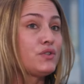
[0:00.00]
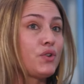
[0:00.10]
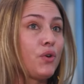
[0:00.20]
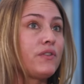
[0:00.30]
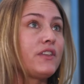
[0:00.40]

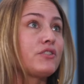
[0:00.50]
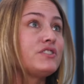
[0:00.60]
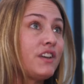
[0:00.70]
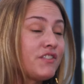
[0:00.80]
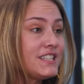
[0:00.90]
So there are
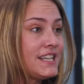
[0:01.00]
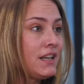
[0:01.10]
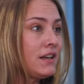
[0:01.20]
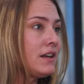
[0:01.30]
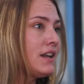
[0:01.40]

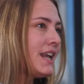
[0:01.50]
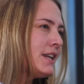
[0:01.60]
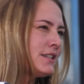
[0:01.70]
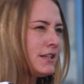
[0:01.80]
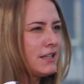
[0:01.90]
17
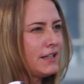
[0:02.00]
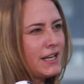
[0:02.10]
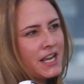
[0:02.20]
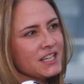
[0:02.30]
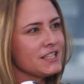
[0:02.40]

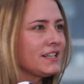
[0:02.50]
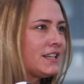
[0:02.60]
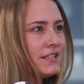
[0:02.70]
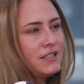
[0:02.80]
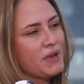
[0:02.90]
interlinked and
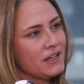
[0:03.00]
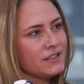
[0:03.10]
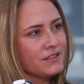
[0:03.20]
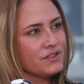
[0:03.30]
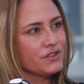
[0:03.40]

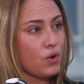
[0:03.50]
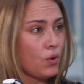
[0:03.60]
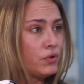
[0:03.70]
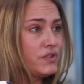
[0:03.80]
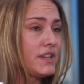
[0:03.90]
interdependent
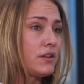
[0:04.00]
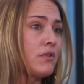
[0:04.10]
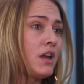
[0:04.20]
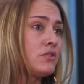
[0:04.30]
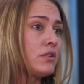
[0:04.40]
goals that
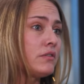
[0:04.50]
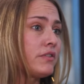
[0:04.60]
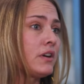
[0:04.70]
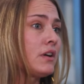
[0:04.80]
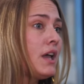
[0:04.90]
range
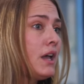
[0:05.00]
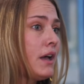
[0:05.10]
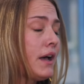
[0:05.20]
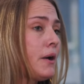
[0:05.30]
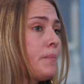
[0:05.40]
over
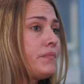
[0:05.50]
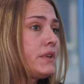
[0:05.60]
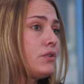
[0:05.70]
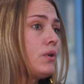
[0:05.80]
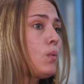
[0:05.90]

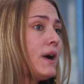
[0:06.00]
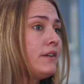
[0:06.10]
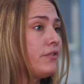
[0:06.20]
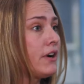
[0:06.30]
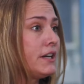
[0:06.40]
a
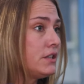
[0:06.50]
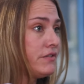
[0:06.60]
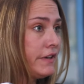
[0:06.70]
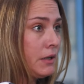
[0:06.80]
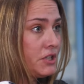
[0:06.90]
wide variety of
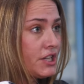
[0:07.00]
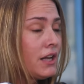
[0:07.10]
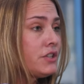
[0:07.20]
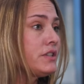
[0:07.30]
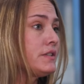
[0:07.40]
development
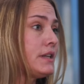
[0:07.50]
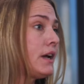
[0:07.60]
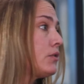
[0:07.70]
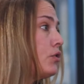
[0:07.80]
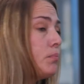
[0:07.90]
challenges
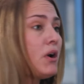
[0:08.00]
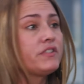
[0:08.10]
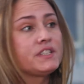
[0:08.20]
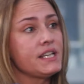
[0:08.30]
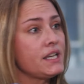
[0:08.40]
like
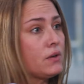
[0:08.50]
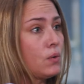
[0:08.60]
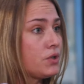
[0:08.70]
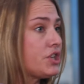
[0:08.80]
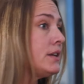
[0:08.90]
poverty
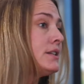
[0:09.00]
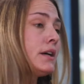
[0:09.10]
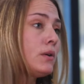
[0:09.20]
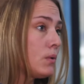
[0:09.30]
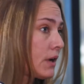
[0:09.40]
or
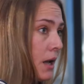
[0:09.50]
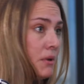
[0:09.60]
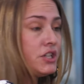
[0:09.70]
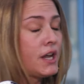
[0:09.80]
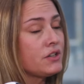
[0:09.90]
gender or
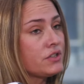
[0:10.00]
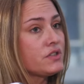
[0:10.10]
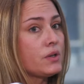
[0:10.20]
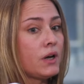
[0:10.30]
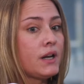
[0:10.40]
climate change and
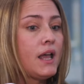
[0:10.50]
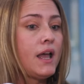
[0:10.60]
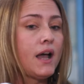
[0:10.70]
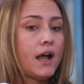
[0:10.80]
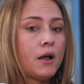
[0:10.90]
so
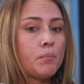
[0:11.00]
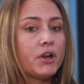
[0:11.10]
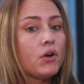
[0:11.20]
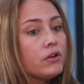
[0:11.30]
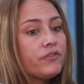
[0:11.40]
on.
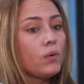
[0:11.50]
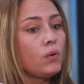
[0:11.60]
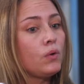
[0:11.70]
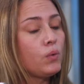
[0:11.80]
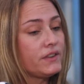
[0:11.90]
But
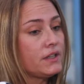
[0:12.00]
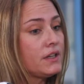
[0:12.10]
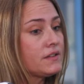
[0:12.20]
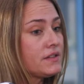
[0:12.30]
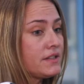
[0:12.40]
overall, what
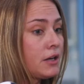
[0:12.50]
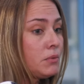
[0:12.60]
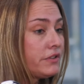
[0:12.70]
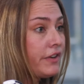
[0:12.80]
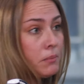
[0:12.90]
the
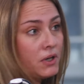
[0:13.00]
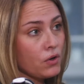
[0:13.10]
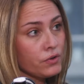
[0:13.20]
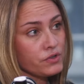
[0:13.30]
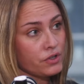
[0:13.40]
Sustainable Development
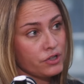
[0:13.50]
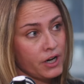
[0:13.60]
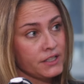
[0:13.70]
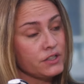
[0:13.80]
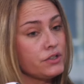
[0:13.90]
Goals are
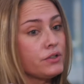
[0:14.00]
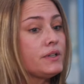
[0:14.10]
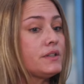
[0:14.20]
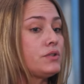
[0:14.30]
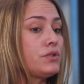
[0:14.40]
trying to do
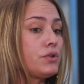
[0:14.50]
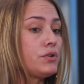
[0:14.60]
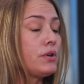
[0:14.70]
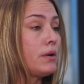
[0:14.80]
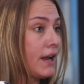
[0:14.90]
is
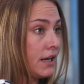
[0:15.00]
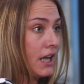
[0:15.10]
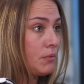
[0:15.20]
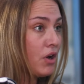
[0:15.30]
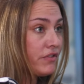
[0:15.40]
to
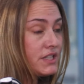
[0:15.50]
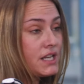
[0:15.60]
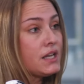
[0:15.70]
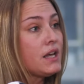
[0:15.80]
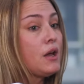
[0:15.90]
eradicate
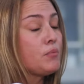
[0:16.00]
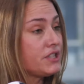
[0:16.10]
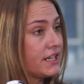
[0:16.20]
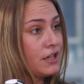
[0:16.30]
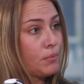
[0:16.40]
poverty,
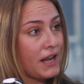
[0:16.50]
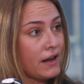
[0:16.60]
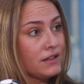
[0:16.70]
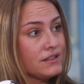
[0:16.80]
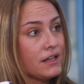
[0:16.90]
protect our
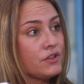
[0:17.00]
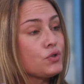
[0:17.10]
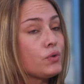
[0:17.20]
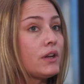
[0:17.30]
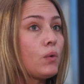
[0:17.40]
planet, and
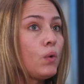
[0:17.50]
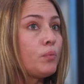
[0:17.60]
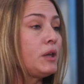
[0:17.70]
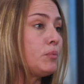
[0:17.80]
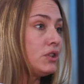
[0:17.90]
ensure that all
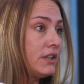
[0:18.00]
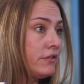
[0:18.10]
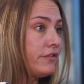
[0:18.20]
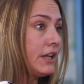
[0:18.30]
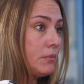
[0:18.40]
people
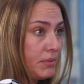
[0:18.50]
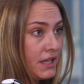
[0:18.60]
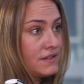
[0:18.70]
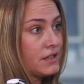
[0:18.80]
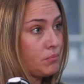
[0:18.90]
live in
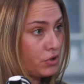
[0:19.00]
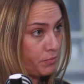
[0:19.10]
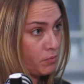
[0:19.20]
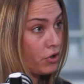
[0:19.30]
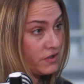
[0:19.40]
peace and
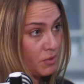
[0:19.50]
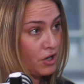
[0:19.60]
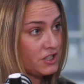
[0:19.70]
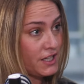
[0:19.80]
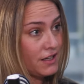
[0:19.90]

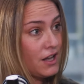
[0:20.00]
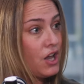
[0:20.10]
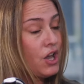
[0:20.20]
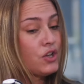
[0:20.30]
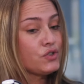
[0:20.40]
prosperity.
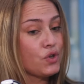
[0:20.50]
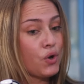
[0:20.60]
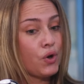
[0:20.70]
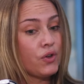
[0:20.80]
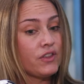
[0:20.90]

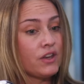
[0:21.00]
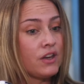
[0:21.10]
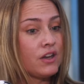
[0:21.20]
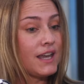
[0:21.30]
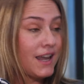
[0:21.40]
So
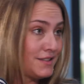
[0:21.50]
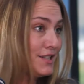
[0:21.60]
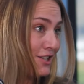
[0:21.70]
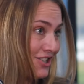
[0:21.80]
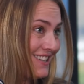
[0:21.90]
the
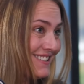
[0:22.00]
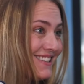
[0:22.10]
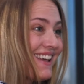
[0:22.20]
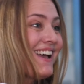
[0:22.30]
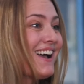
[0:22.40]

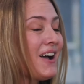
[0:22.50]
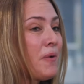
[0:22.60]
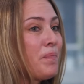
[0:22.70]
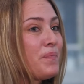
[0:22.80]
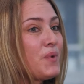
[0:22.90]

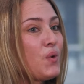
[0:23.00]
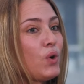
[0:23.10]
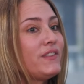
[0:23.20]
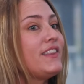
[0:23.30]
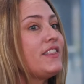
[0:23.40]
SDGs,
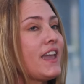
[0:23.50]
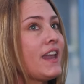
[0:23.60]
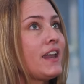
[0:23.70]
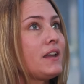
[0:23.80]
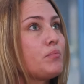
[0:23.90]
what
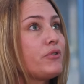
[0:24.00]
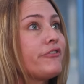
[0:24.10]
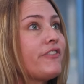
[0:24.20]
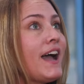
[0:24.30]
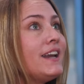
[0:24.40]
they
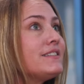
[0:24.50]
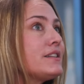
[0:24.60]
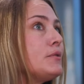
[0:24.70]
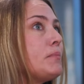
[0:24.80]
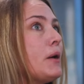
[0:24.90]
provide is
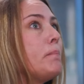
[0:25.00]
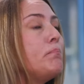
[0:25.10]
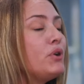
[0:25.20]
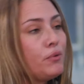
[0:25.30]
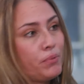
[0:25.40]
a
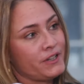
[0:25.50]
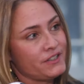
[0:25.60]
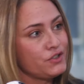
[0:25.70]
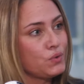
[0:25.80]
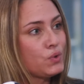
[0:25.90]

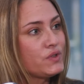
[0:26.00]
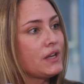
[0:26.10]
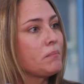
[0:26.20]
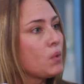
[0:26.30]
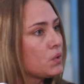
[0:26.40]
blueprint towards
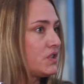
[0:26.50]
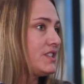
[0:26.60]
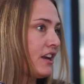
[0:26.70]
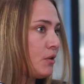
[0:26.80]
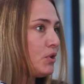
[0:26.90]
mm-hmm. a more
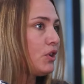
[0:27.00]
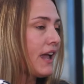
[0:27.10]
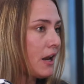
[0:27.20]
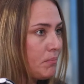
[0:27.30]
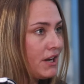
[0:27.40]
sustainable
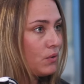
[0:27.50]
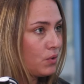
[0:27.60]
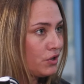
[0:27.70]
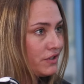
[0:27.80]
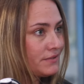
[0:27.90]
and better
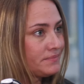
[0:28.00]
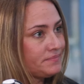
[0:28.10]
world.